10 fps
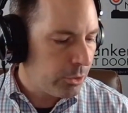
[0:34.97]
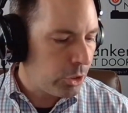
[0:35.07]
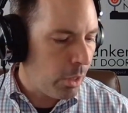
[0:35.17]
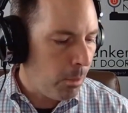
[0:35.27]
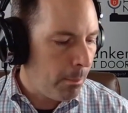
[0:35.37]

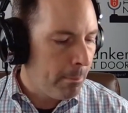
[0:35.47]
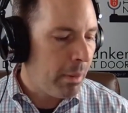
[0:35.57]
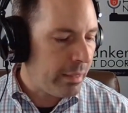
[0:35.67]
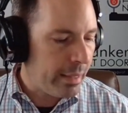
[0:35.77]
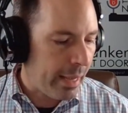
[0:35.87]
So
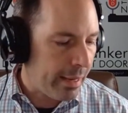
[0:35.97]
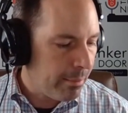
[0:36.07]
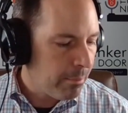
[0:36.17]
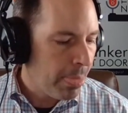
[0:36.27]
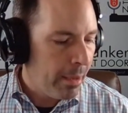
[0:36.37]

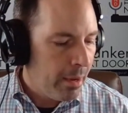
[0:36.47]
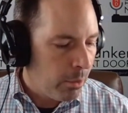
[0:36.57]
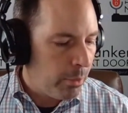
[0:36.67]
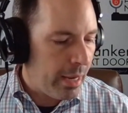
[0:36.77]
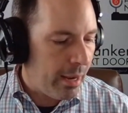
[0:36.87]
Monday,
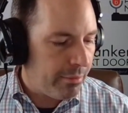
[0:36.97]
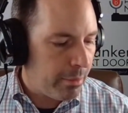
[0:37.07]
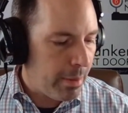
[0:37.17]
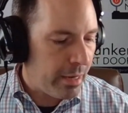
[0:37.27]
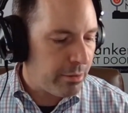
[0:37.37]
we have
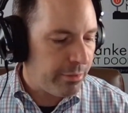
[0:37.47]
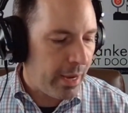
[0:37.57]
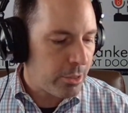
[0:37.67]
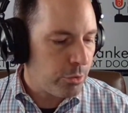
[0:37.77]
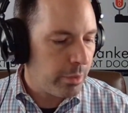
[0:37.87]
the
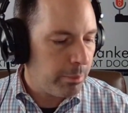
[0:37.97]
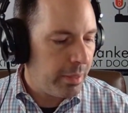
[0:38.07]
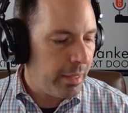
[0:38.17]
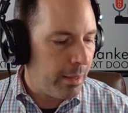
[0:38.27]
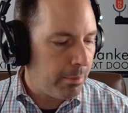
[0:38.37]
manufacturing
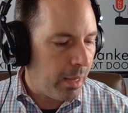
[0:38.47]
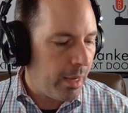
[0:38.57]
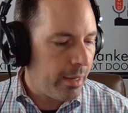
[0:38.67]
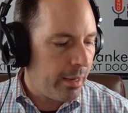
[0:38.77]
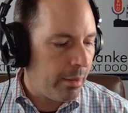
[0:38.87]

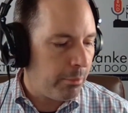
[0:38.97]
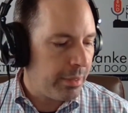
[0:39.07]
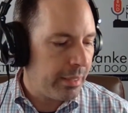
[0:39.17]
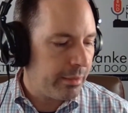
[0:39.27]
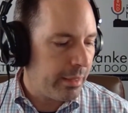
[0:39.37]
PMI and
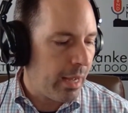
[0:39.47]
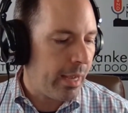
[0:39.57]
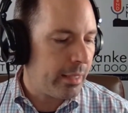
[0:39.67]
we get the